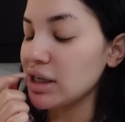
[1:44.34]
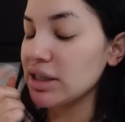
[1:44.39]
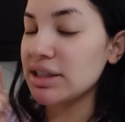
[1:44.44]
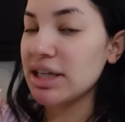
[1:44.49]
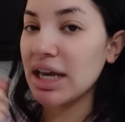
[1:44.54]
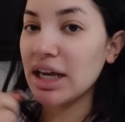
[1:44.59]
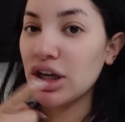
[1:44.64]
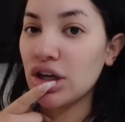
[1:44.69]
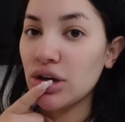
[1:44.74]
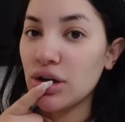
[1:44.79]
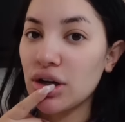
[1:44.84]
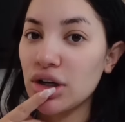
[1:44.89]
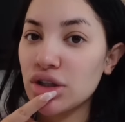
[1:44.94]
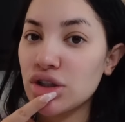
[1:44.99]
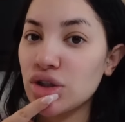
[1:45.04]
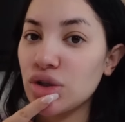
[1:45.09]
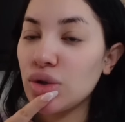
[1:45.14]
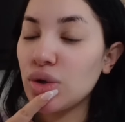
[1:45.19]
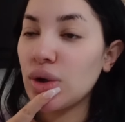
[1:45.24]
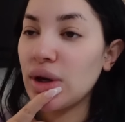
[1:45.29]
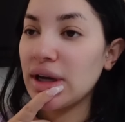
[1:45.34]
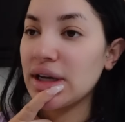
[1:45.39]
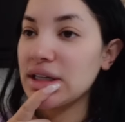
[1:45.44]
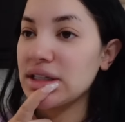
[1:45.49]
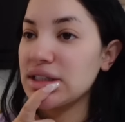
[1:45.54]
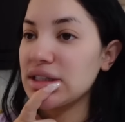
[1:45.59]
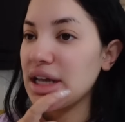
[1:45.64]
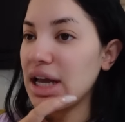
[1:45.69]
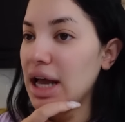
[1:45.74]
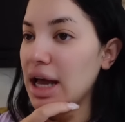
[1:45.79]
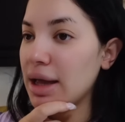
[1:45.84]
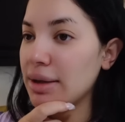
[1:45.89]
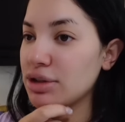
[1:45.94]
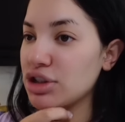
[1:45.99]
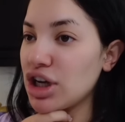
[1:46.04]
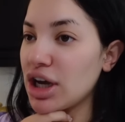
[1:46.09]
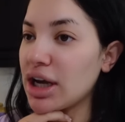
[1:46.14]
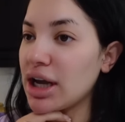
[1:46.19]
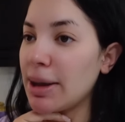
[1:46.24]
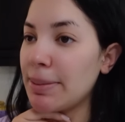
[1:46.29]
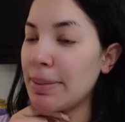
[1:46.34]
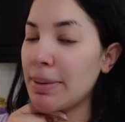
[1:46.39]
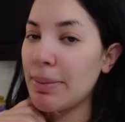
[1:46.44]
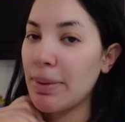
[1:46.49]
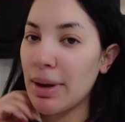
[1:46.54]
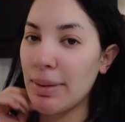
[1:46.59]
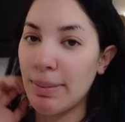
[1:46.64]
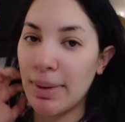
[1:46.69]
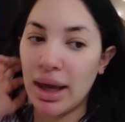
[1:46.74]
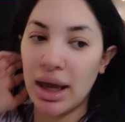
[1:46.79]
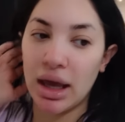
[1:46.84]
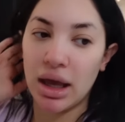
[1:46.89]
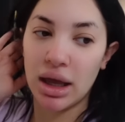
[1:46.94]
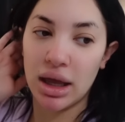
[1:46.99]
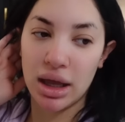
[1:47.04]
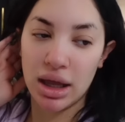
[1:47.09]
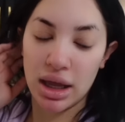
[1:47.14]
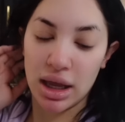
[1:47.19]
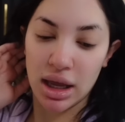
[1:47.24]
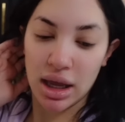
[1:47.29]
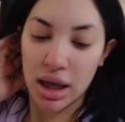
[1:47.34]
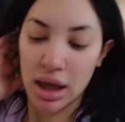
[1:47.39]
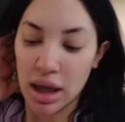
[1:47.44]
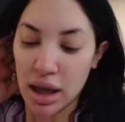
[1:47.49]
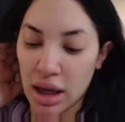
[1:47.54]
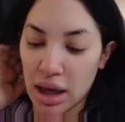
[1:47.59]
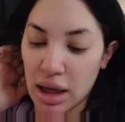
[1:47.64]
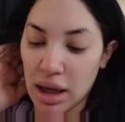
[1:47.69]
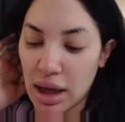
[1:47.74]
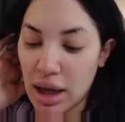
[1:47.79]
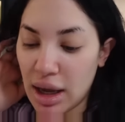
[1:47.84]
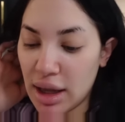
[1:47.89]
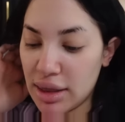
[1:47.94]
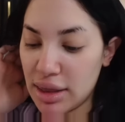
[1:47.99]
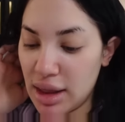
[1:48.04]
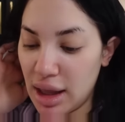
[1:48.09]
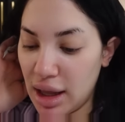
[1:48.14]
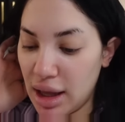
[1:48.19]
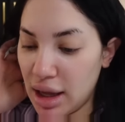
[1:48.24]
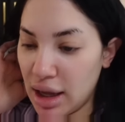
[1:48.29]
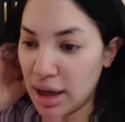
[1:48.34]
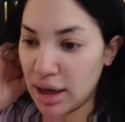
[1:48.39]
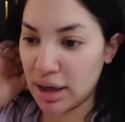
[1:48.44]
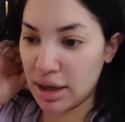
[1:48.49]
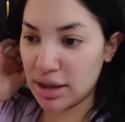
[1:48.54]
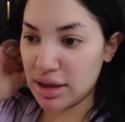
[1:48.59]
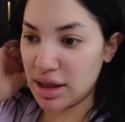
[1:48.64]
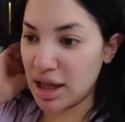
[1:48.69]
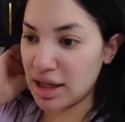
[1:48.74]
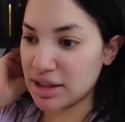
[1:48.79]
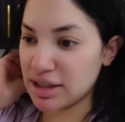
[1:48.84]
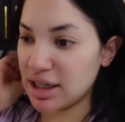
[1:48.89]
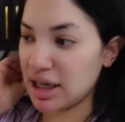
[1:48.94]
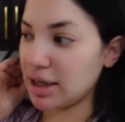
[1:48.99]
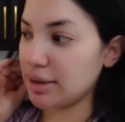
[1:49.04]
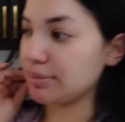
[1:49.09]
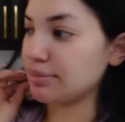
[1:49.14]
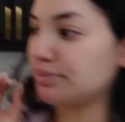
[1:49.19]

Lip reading: take you all to his checkup appointment. And then that's it.